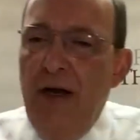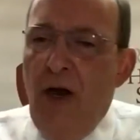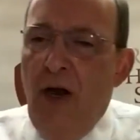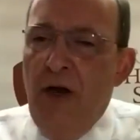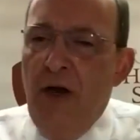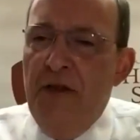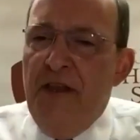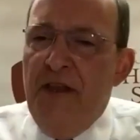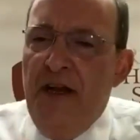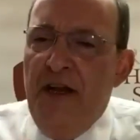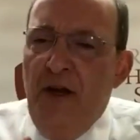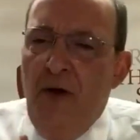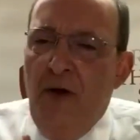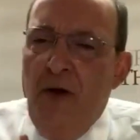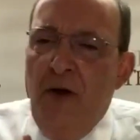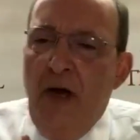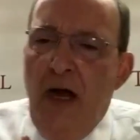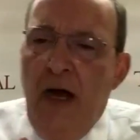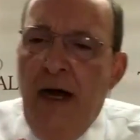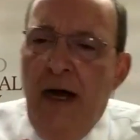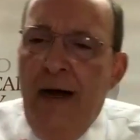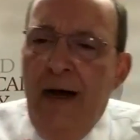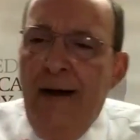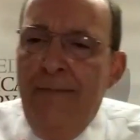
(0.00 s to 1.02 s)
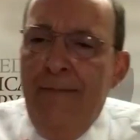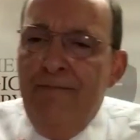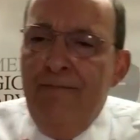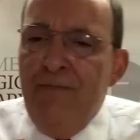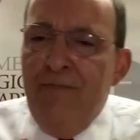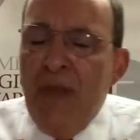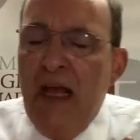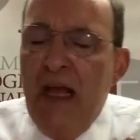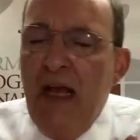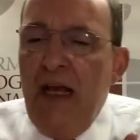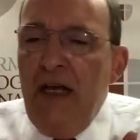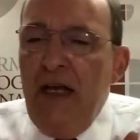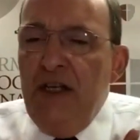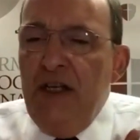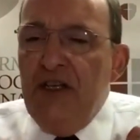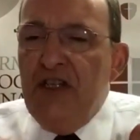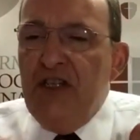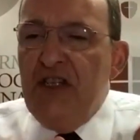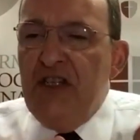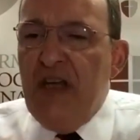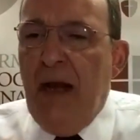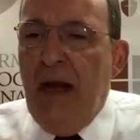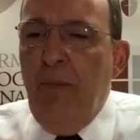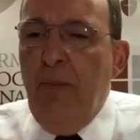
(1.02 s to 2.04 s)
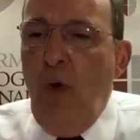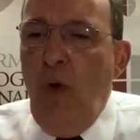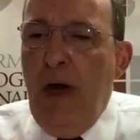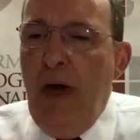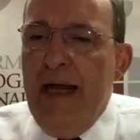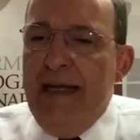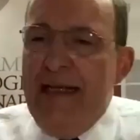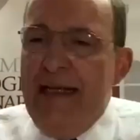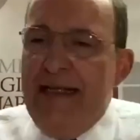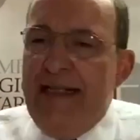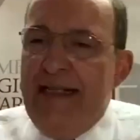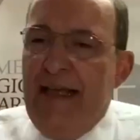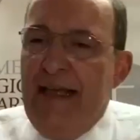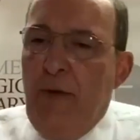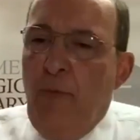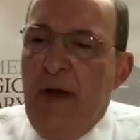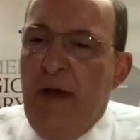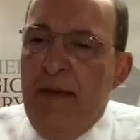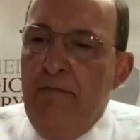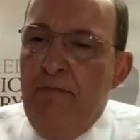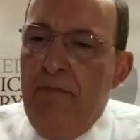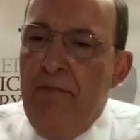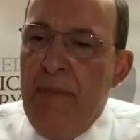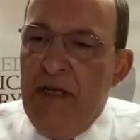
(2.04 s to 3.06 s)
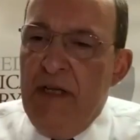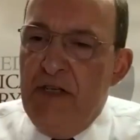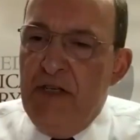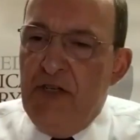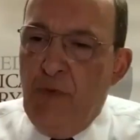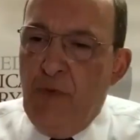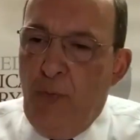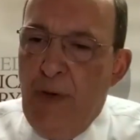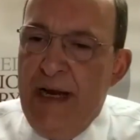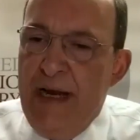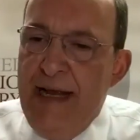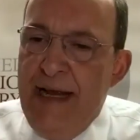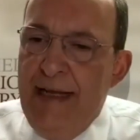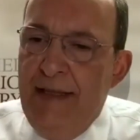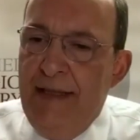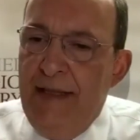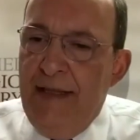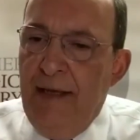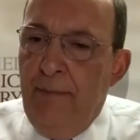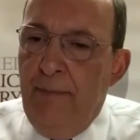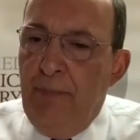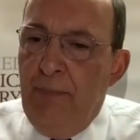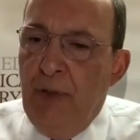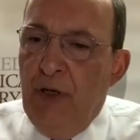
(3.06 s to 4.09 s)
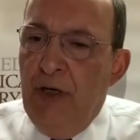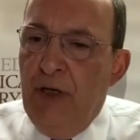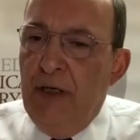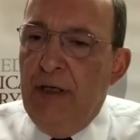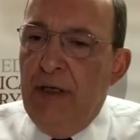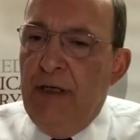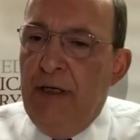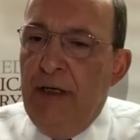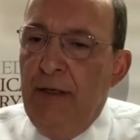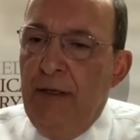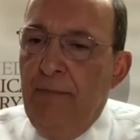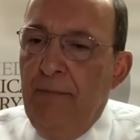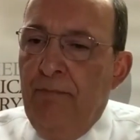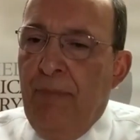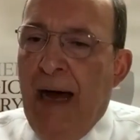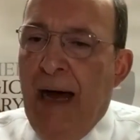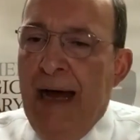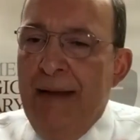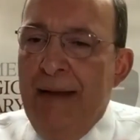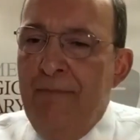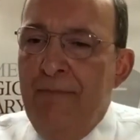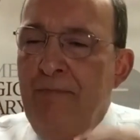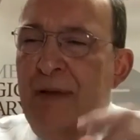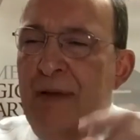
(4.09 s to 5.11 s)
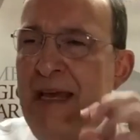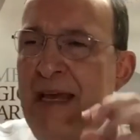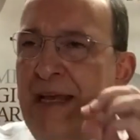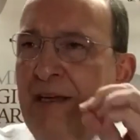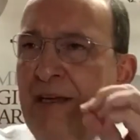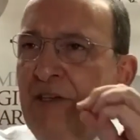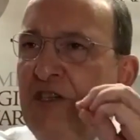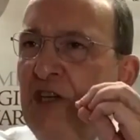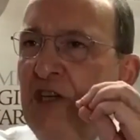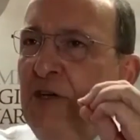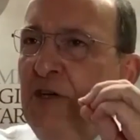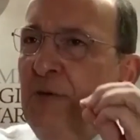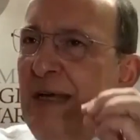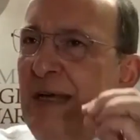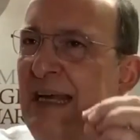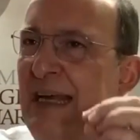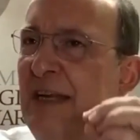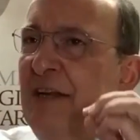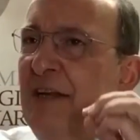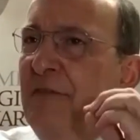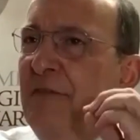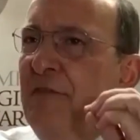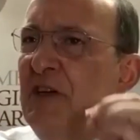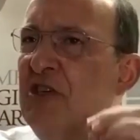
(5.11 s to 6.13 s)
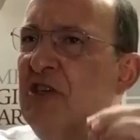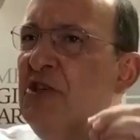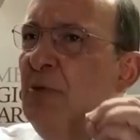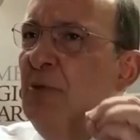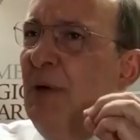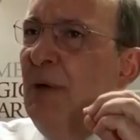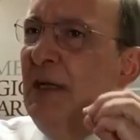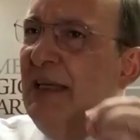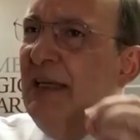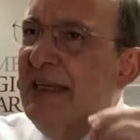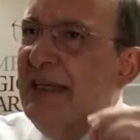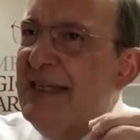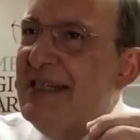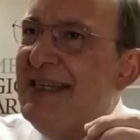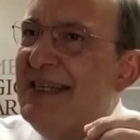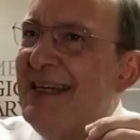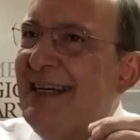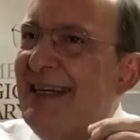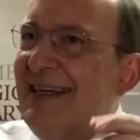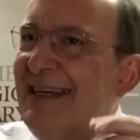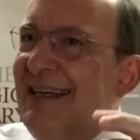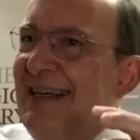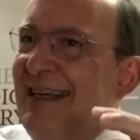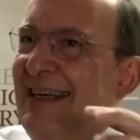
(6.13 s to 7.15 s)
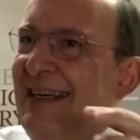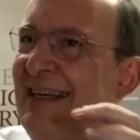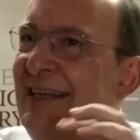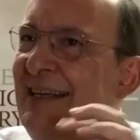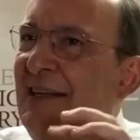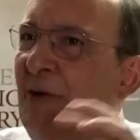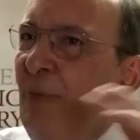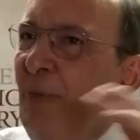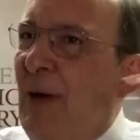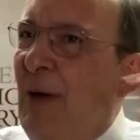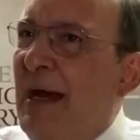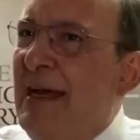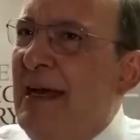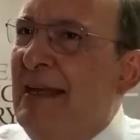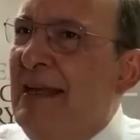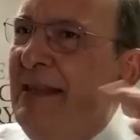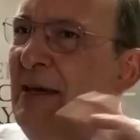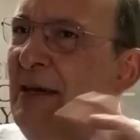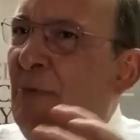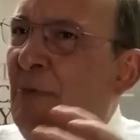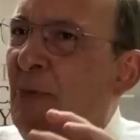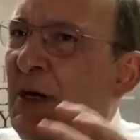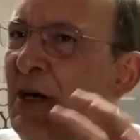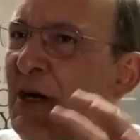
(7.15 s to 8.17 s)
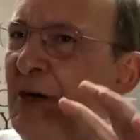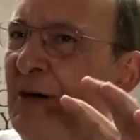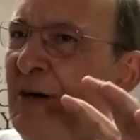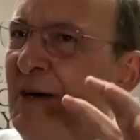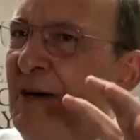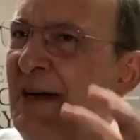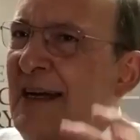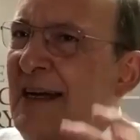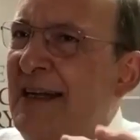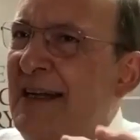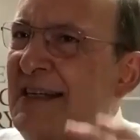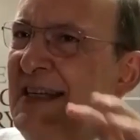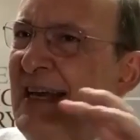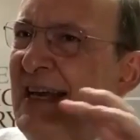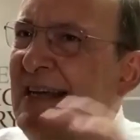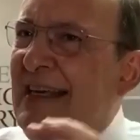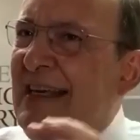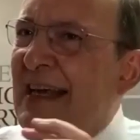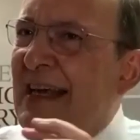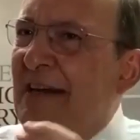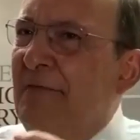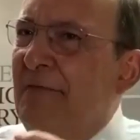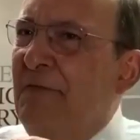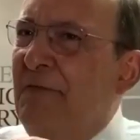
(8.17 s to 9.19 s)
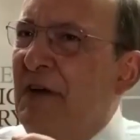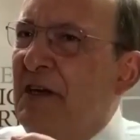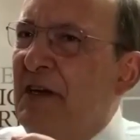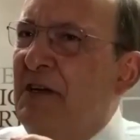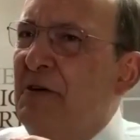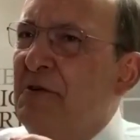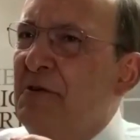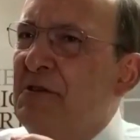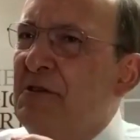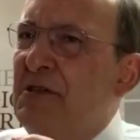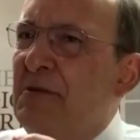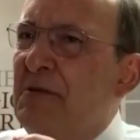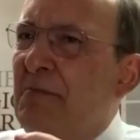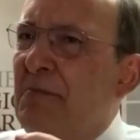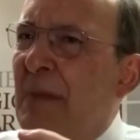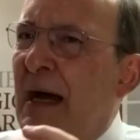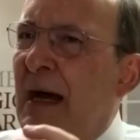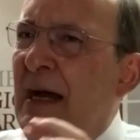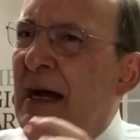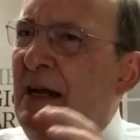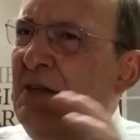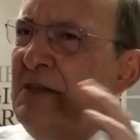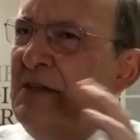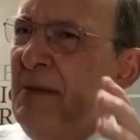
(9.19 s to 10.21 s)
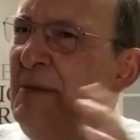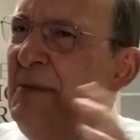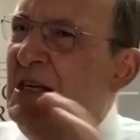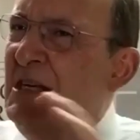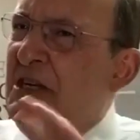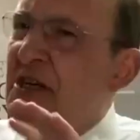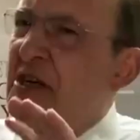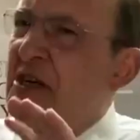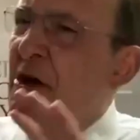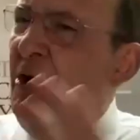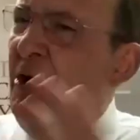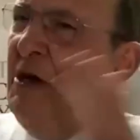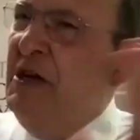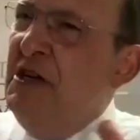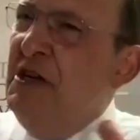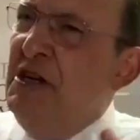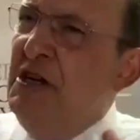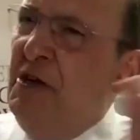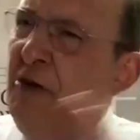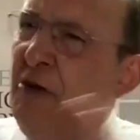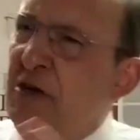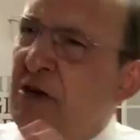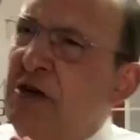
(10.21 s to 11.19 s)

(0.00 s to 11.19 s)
are there um, some ways that we misread the book by being too individualistic in the way that we're taking figures, Miles? I mean, you, are, you, are